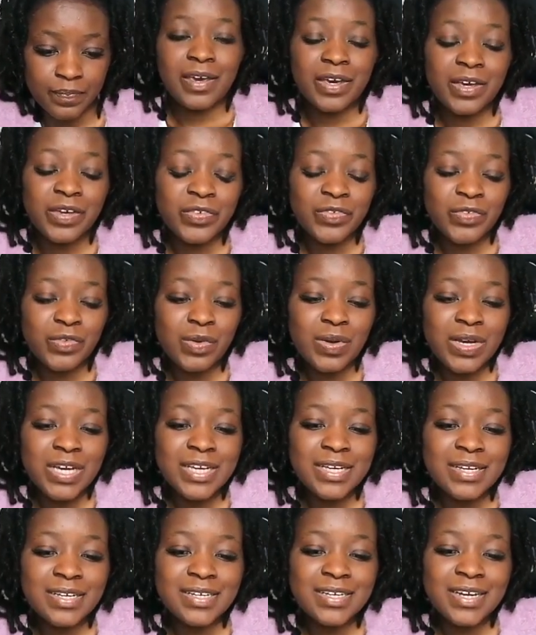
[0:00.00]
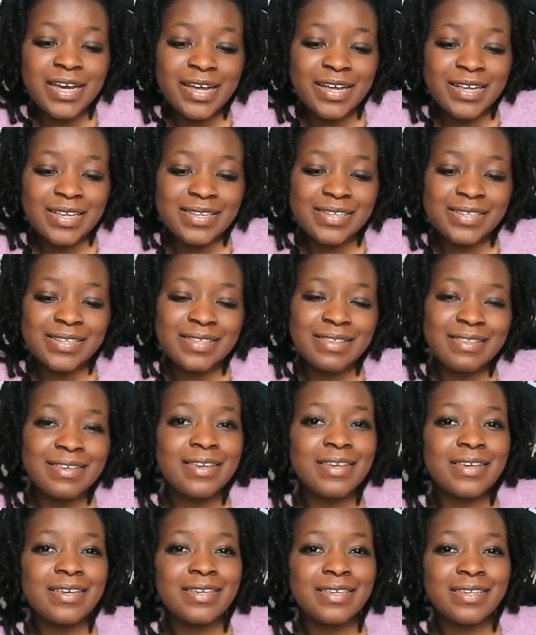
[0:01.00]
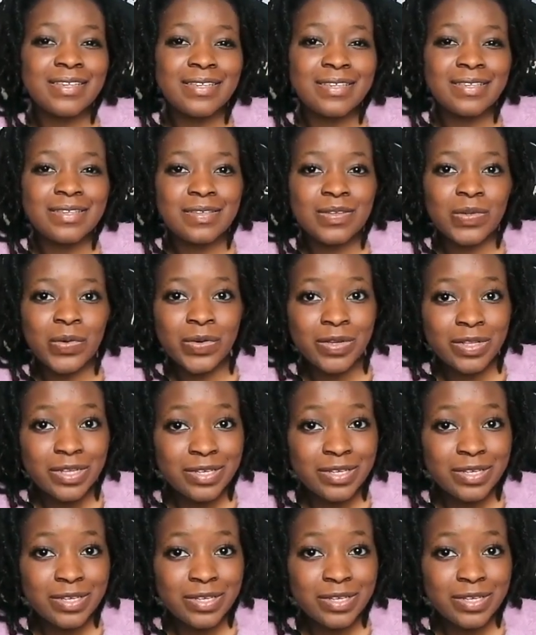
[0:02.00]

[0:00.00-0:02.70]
If weed has all